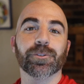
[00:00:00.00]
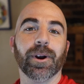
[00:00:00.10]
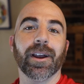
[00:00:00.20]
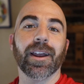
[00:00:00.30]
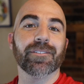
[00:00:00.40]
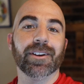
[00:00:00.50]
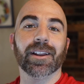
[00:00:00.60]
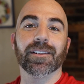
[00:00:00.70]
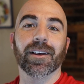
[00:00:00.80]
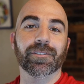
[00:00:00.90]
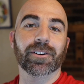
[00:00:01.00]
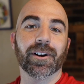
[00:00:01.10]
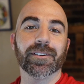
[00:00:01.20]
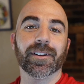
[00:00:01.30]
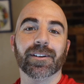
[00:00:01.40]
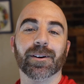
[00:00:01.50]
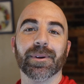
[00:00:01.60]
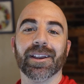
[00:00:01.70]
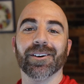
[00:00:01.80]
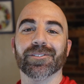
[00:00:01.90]
why I haven't had a lot of content
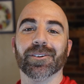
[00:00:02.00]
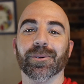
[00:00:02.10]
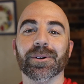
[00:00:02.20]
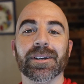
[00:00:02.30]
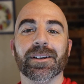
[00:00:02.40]
coming out, so